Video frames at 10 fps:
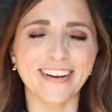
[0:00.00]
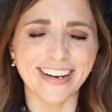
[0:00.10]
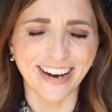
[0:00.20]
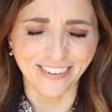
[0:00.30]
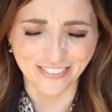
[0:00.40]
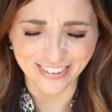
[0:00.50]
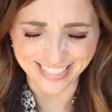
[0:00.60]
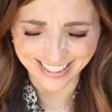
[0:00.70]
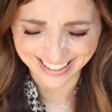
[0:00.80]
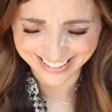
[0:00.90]
carry
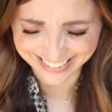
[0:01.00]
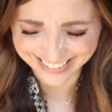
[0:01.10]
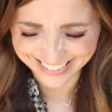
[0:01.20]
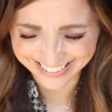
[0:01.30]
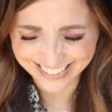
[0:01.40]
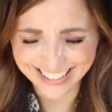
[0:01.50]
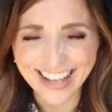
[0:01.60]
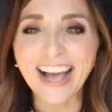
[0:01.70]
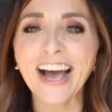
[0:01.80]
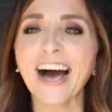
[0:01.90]
everything.
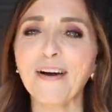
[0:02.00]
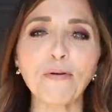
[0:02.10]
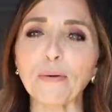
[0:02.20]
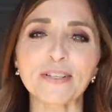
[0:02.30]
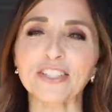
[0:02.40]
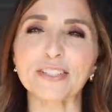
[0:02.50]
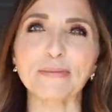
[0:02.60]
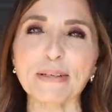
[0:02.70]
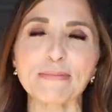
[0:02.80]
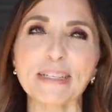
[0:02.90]
I probably shouldn't
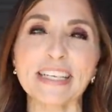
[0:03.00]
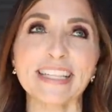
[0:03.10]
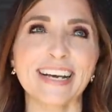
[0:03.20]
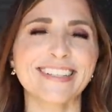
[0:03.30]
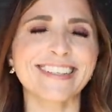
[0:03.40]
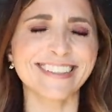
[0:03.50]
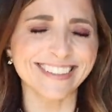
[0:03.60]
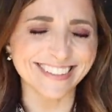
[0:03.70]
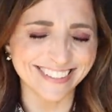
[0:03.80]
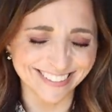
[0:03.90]
be admitting that.
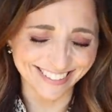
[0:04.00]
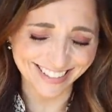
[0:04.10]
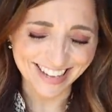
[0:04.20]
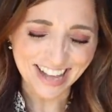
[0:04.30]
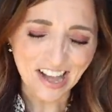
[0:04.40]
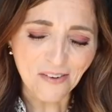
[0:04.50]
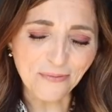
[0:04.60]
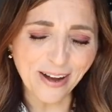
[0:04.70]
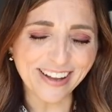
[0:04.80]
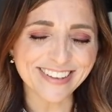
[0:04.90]

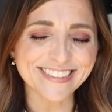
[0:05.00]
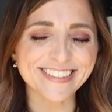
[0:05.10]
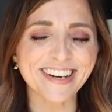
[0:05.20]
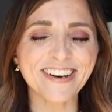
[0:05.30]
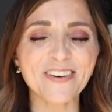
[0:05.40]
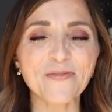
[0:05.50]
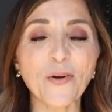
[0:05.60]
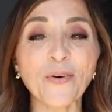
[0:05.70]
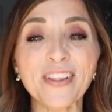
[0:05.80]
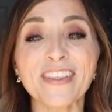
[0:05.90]
but um,
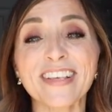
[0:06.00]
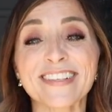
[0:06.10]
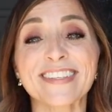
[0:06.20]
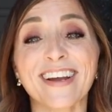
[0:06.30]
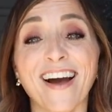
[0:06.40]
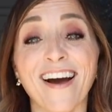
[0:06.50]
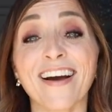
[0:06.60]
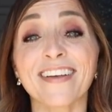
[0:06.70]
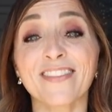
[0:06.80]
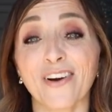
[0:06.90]
one of the things that
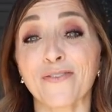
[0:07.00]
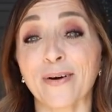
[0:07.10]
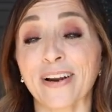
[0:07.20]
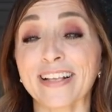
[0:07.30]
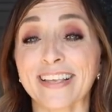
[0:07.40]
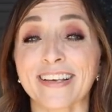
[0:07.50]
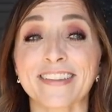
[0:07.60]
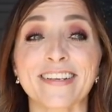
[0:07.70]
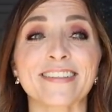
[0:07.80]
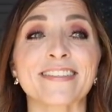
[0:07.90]
I love about IKEA
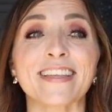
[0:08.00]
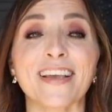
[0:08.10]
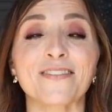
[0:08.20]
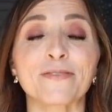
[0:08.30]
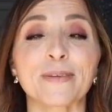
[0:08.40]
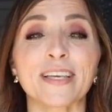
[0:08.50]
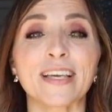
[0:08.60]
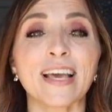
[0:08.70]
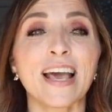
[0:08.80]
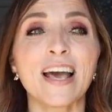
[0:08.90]
that has saved me